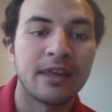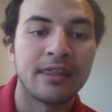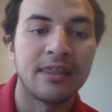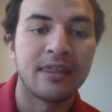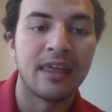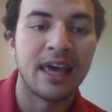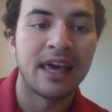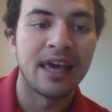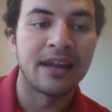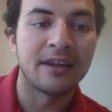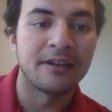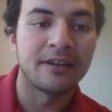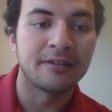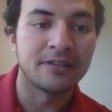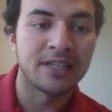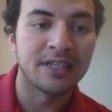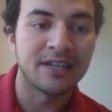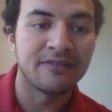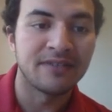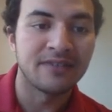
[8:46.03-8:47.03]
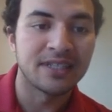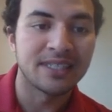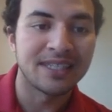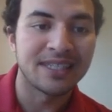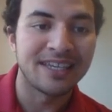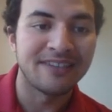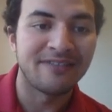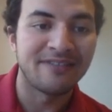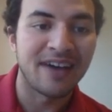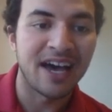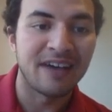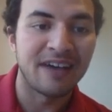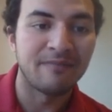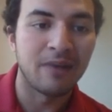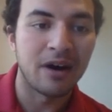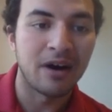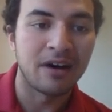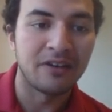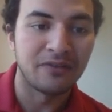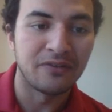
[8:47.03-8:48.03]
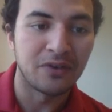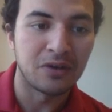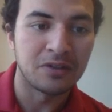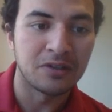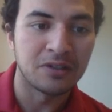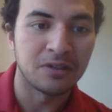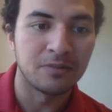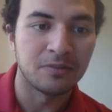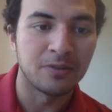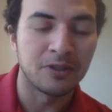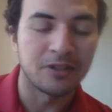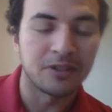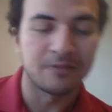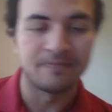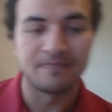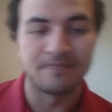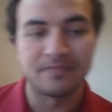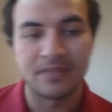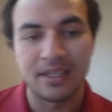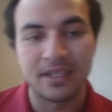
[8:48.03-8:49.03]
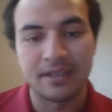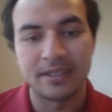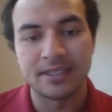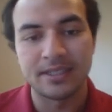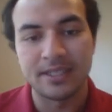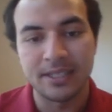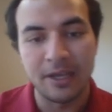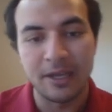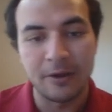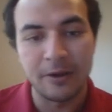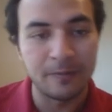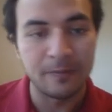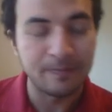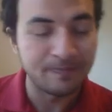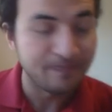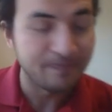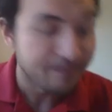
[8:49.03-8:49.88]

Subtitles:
then it'll leave this e5 pawn vulnerable. So,